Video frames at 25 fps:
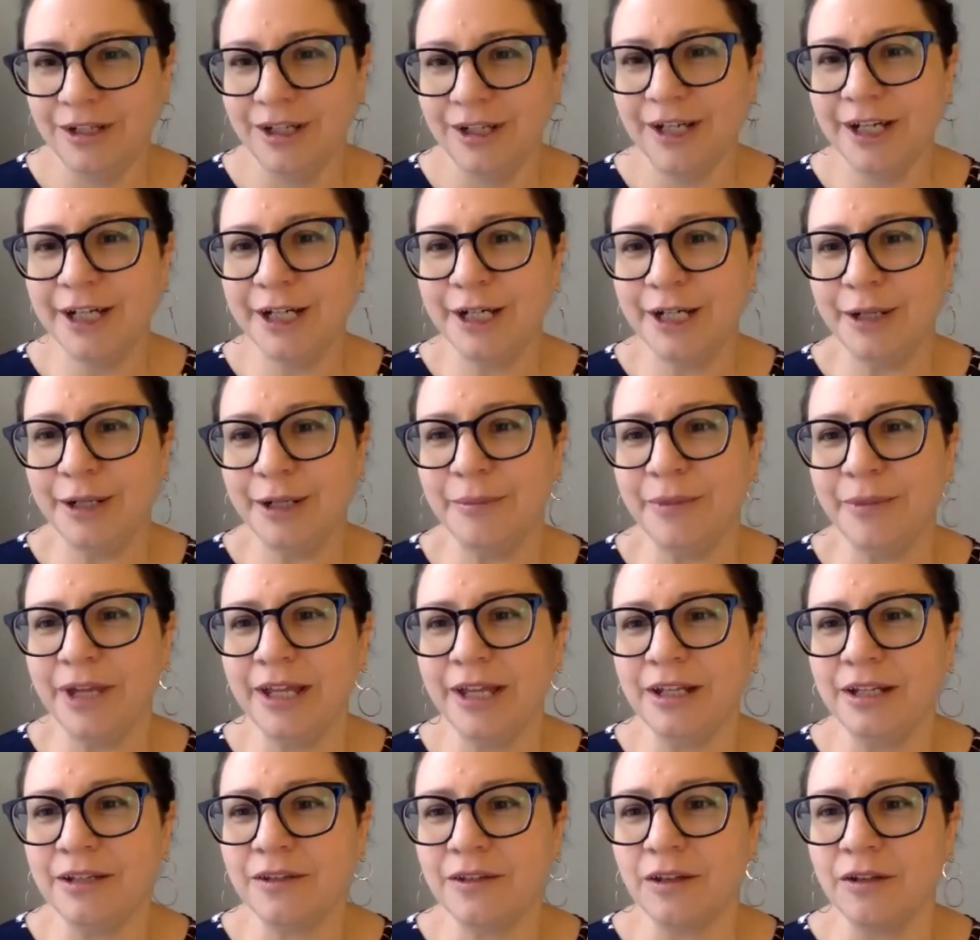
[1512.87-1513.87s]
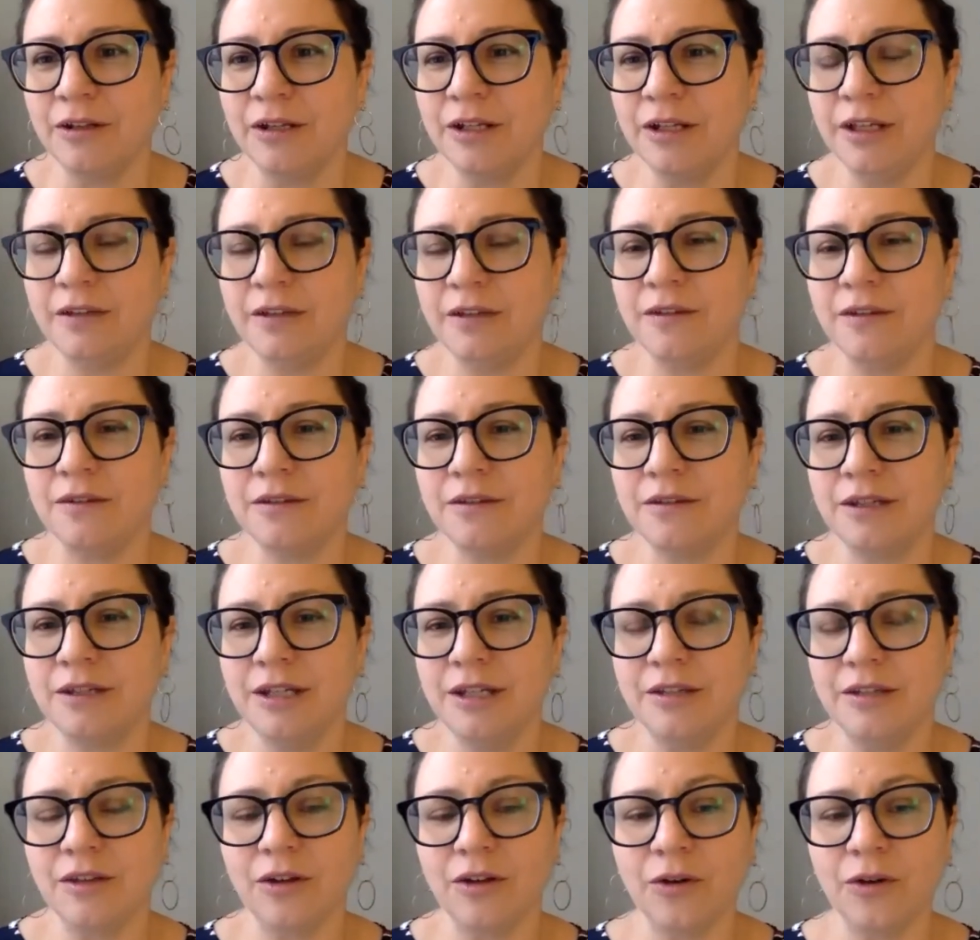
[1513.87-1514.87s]
And it's
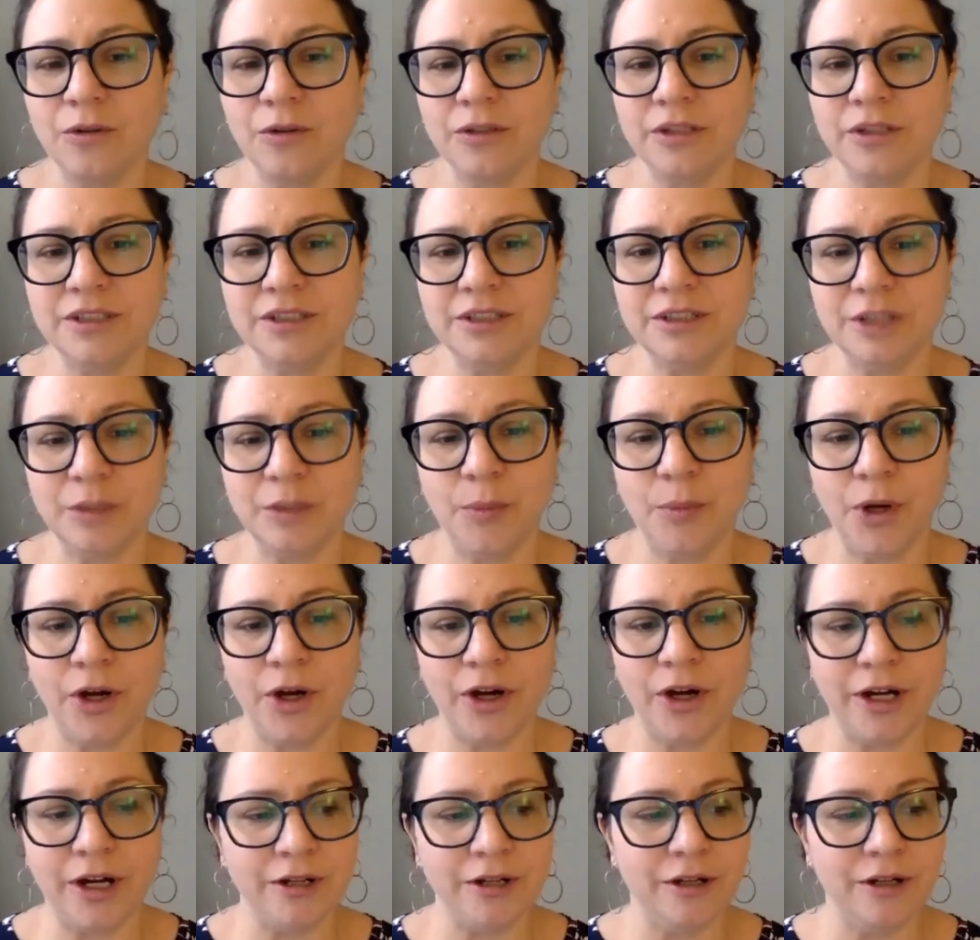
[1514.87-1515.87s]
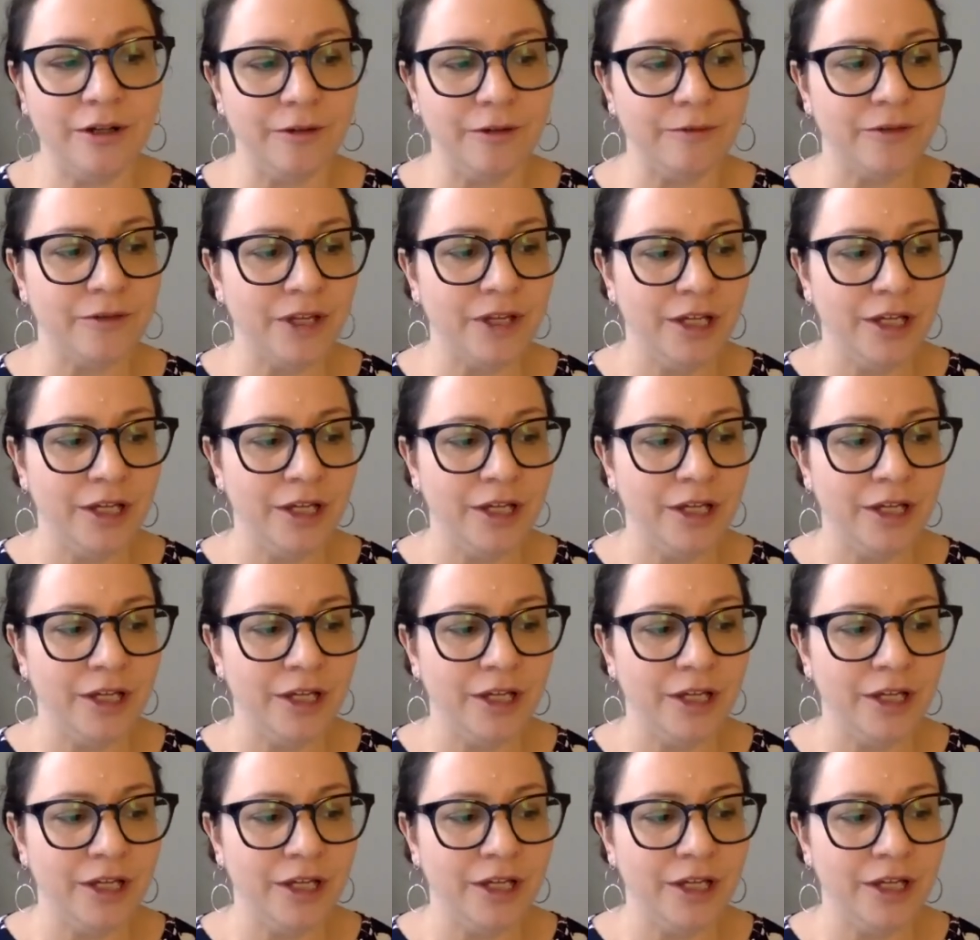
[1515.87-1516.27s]
a holistic part of